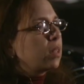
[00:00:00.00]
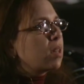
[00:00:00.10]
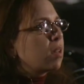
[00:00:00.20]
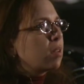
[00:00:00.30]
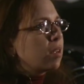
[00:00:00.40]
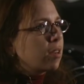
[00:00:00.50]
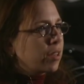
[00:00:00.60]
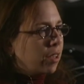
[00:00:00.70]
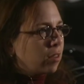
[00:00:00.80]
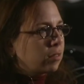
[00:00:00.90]
that that
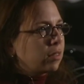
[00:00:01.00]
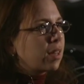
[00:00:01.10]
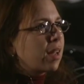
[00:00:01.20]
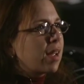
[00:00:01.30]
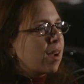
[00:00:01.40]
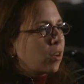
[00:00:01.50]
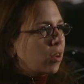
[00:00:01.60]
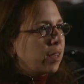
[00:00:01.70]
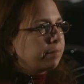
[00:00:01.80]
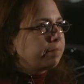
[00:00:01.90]
is the part I really
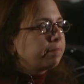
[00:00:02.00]
enjoyed.